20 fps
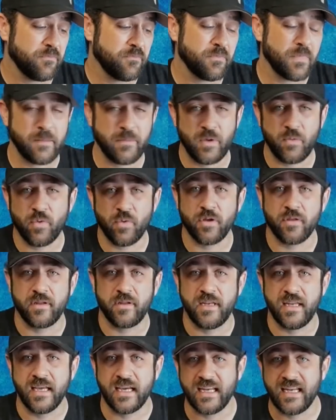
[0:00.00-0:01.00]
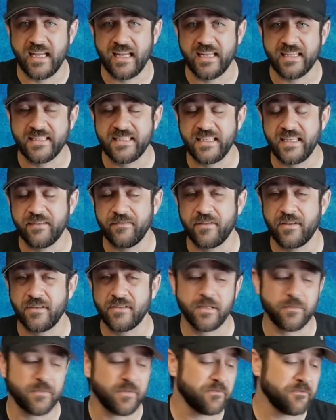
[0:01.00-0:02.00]
might be worth digging in and seeing if
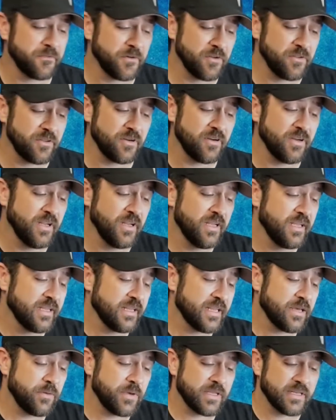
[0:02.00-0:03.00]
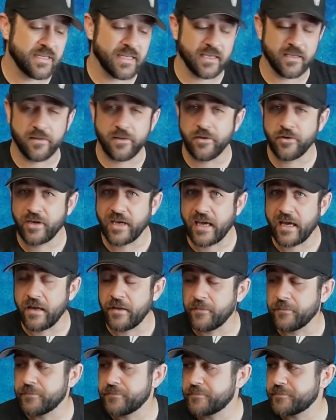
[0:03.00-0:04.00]
there's something further that we can take a look at.